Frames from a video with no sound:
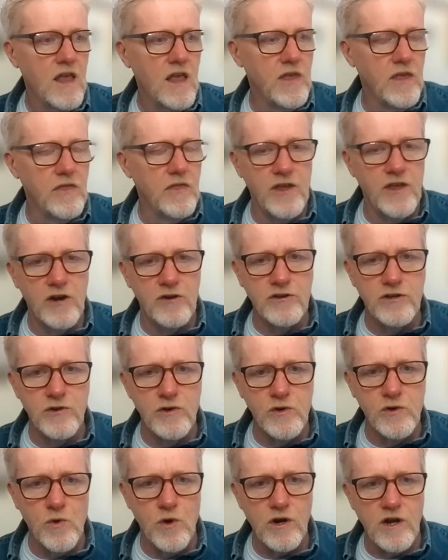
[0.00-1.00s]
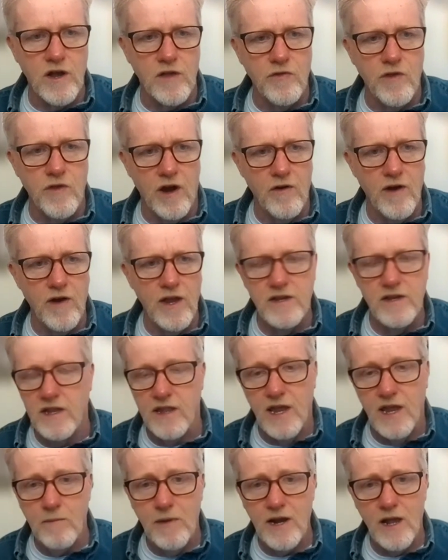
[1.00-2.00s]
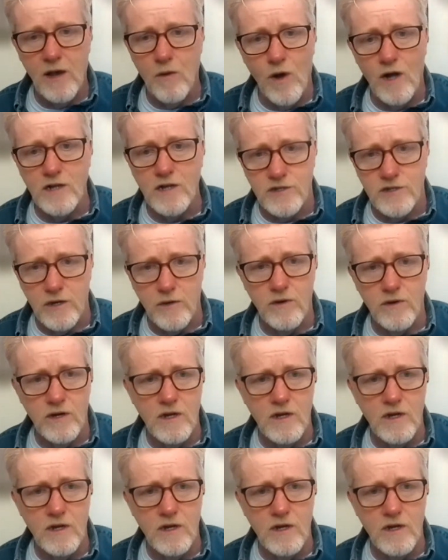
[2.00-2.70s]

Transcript: that they're doing work on their end and they may not want to